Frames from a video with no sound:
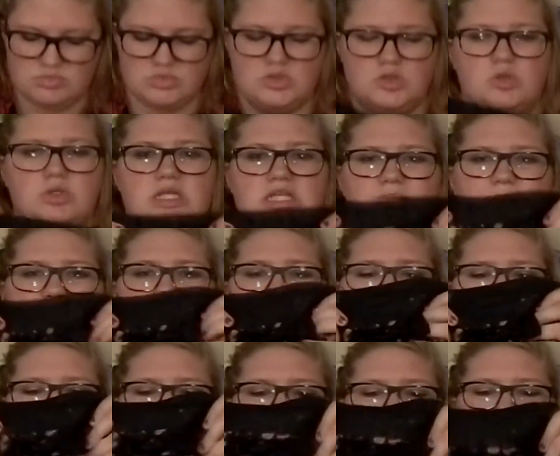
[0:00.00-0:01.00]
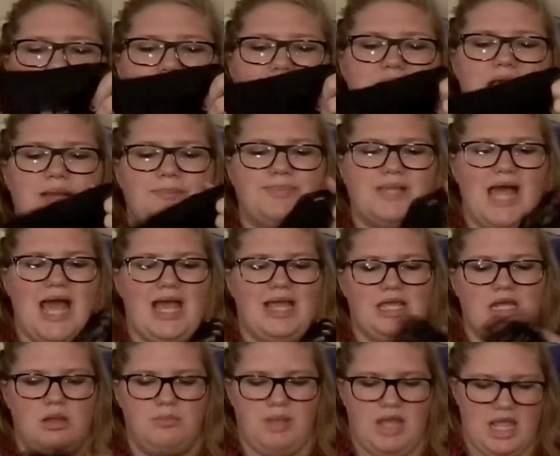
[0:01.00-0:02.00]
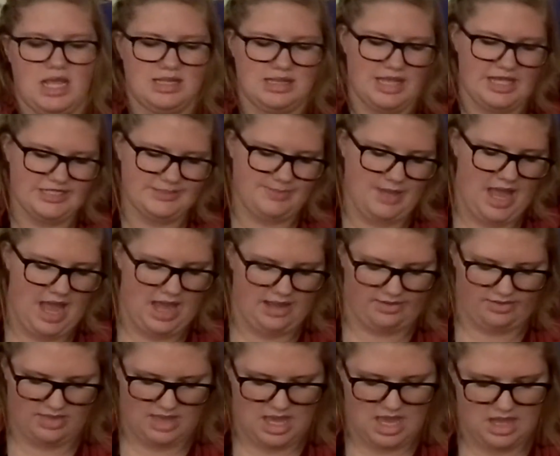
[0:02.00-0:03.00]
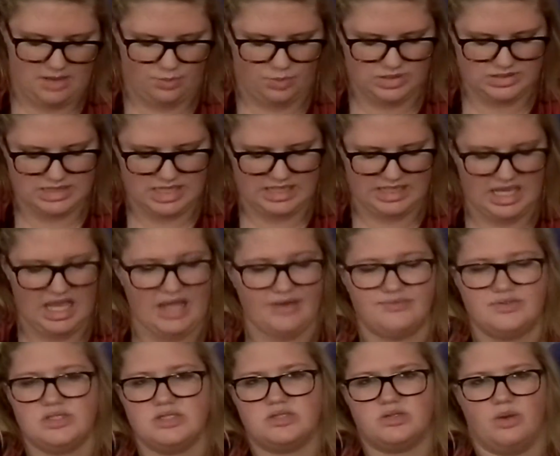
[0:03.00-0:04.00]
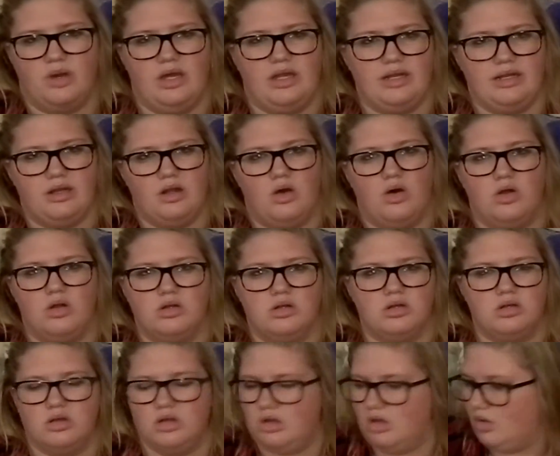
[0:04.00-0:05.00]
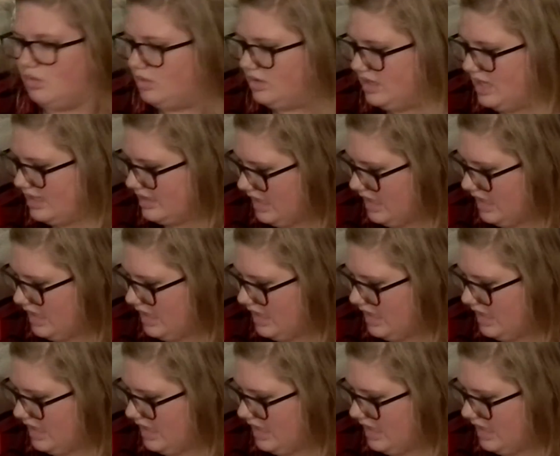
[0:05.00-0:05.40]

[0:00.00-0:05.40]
do this bag. This is a black and pink lace bag that was a gift so I don't know where that